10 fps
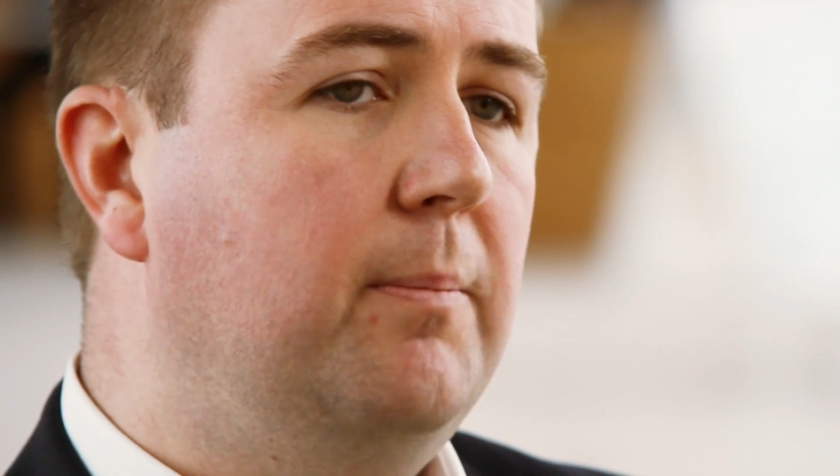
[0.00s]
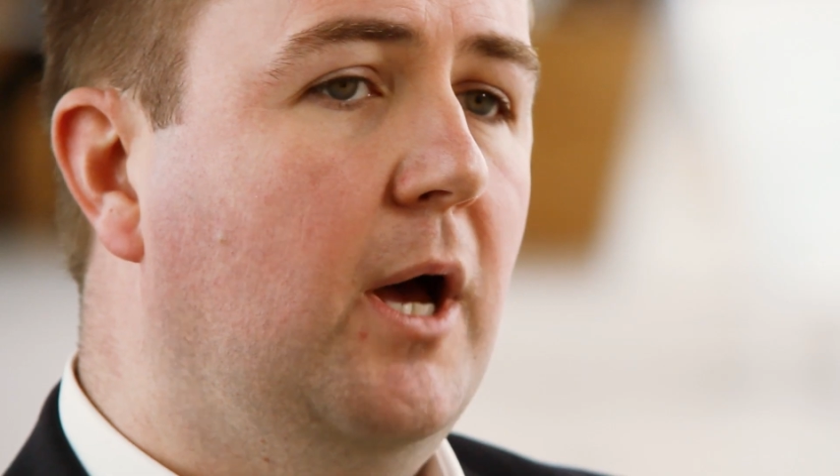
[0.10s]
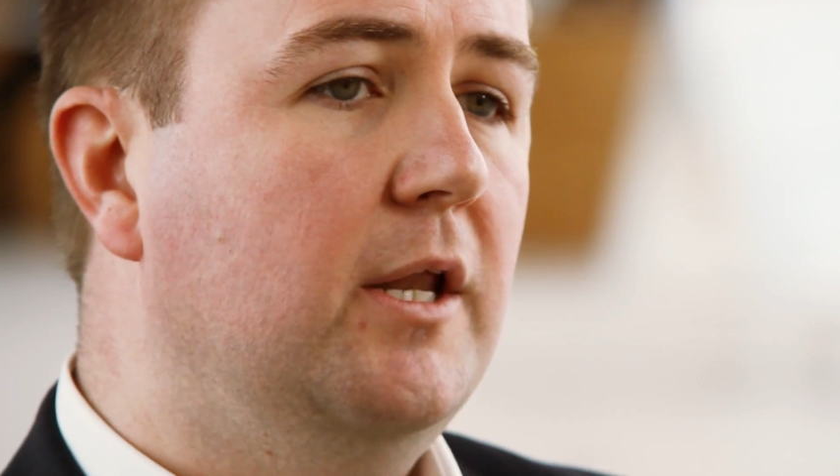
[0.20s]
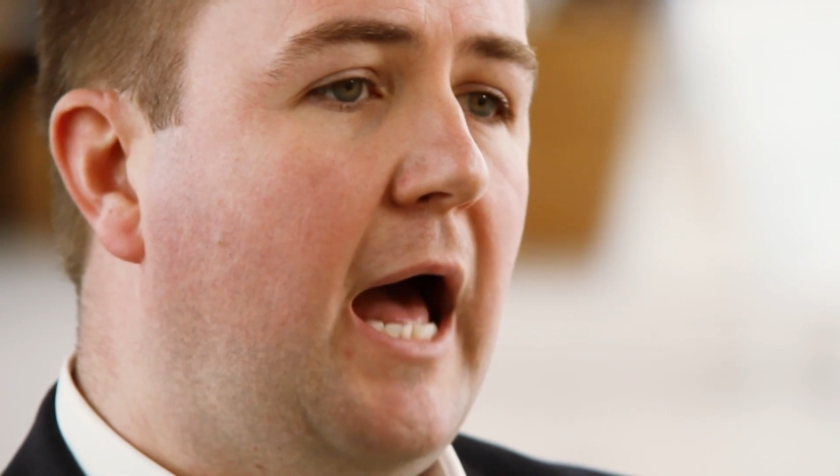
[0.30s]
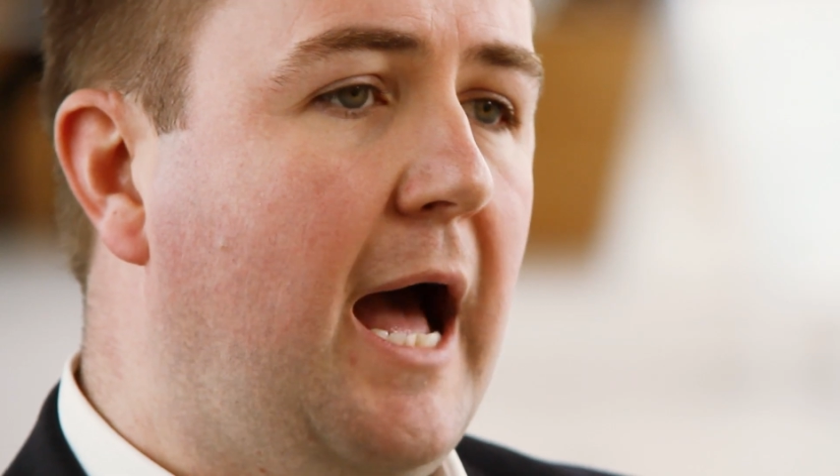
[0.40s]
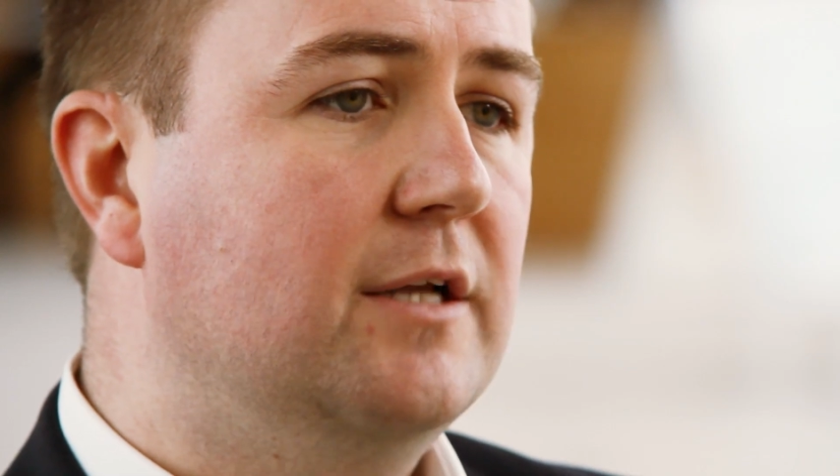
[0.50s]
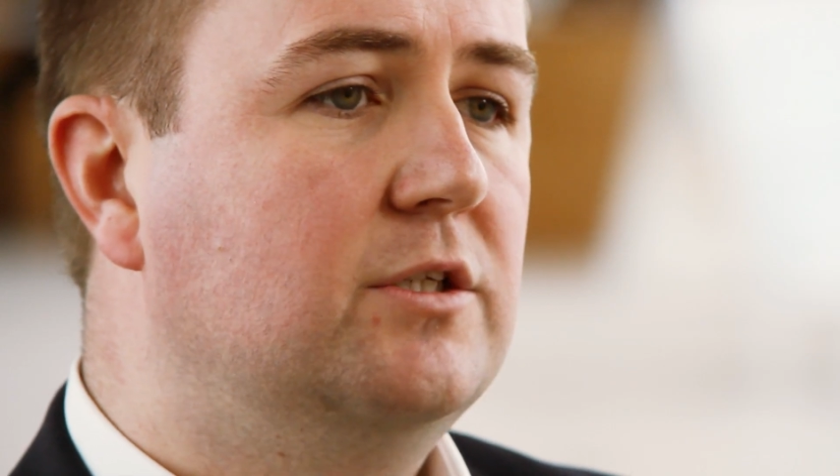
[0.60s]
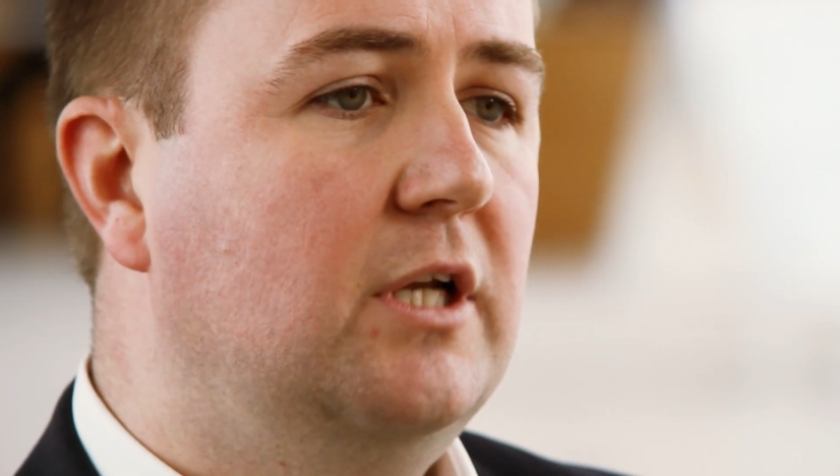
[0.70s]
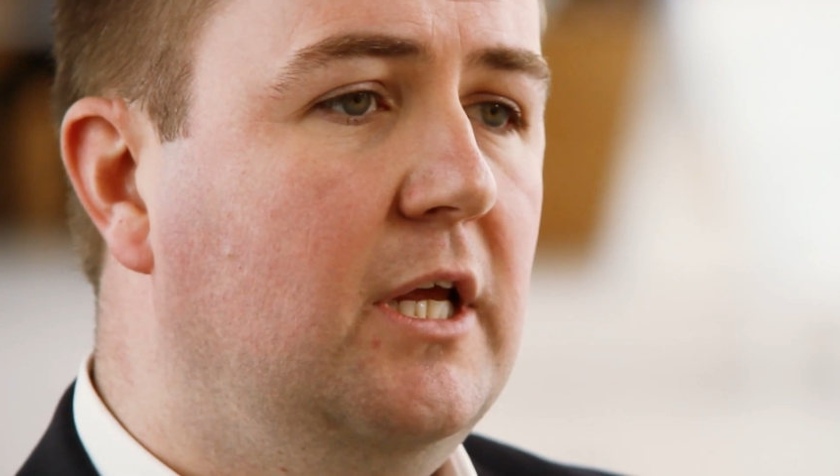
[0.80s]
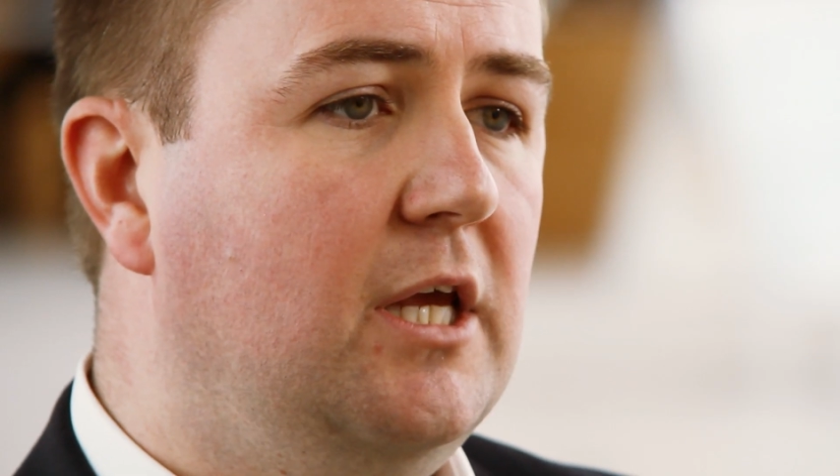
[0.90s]
but
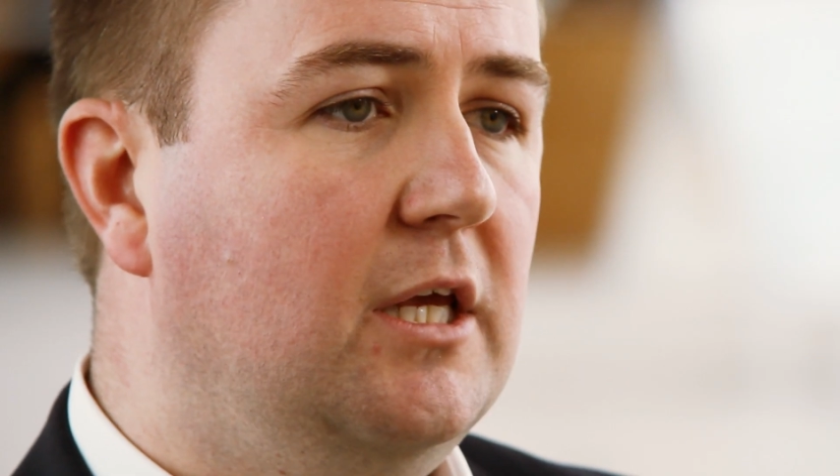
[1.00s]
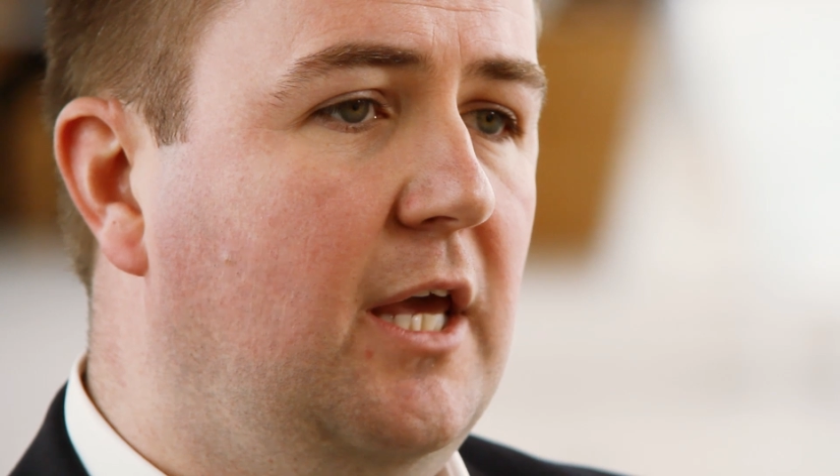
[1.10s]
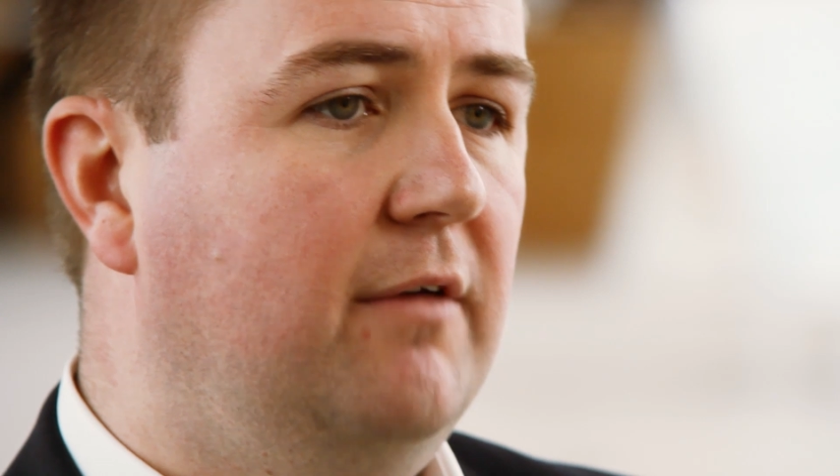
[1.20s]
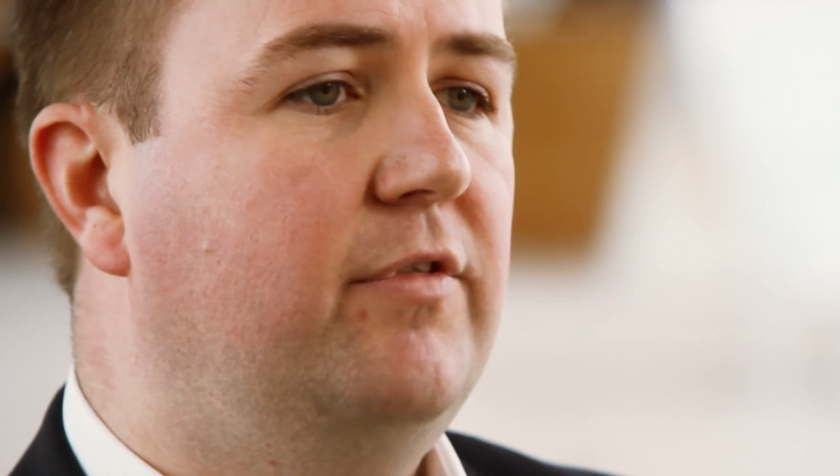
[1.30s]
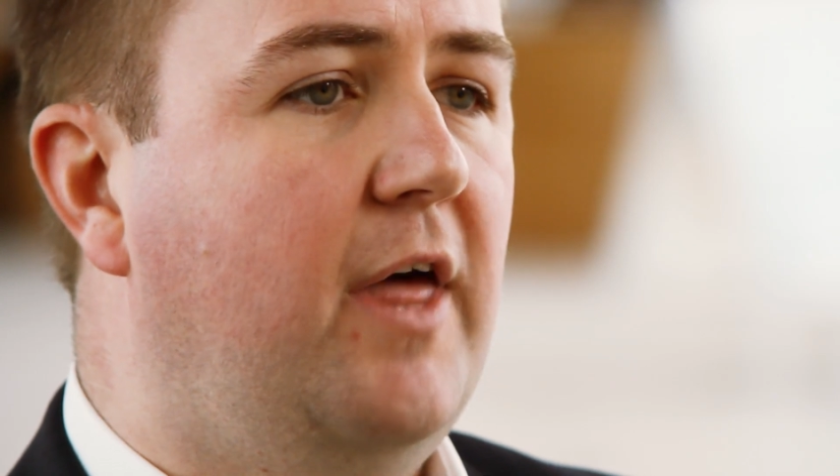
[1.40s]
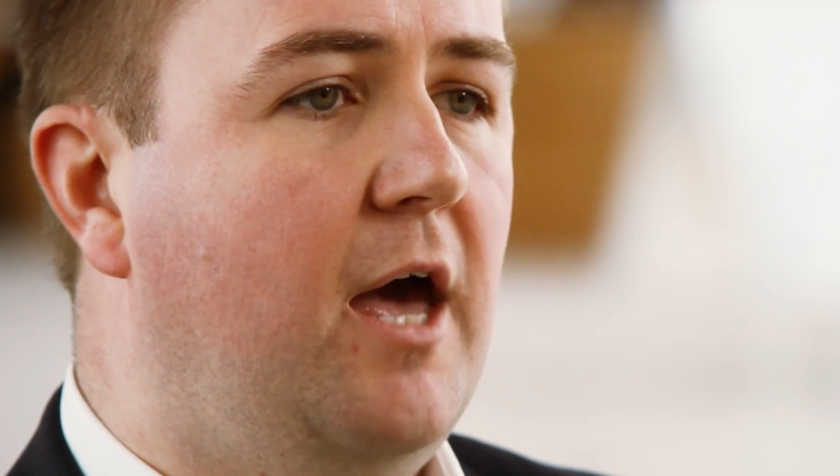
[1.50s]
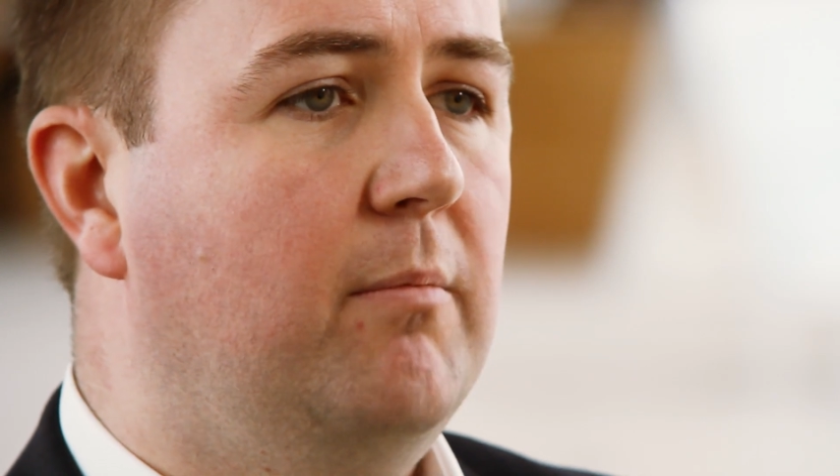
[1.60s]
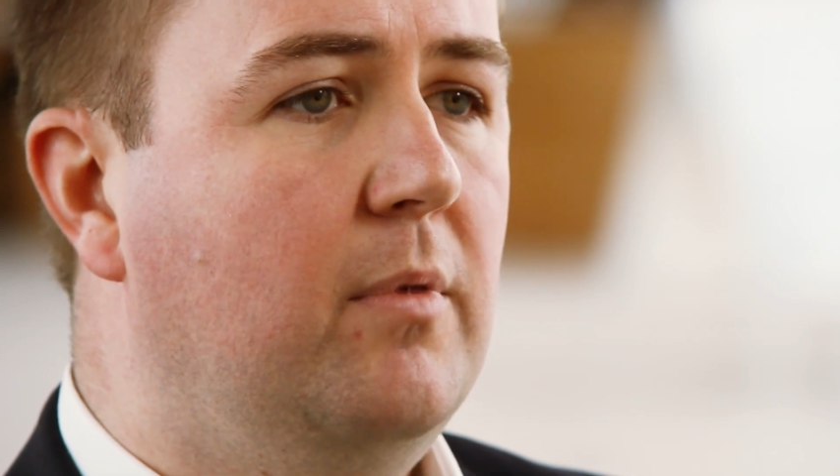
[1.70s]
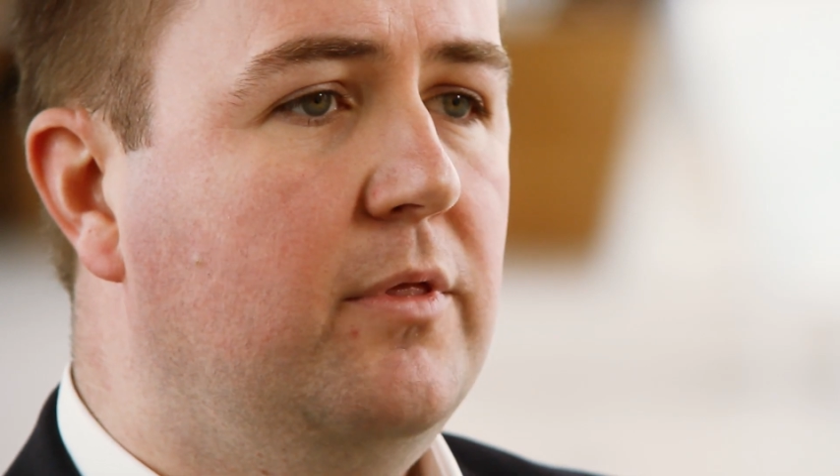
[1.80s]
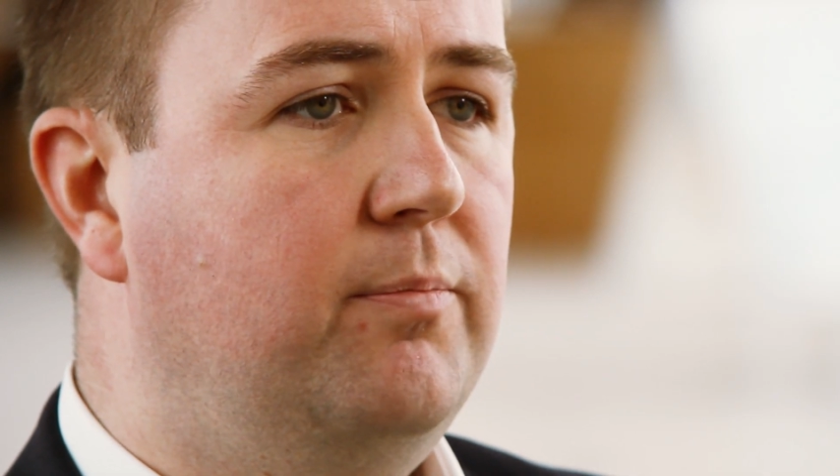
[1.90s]
actually give
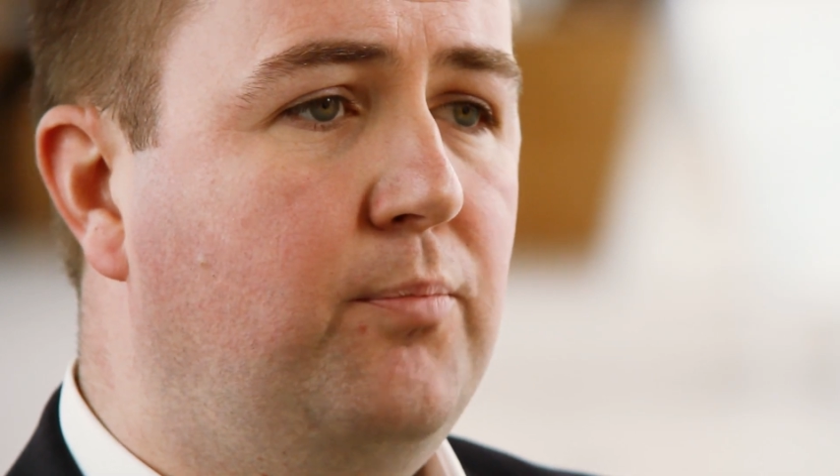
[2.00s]
them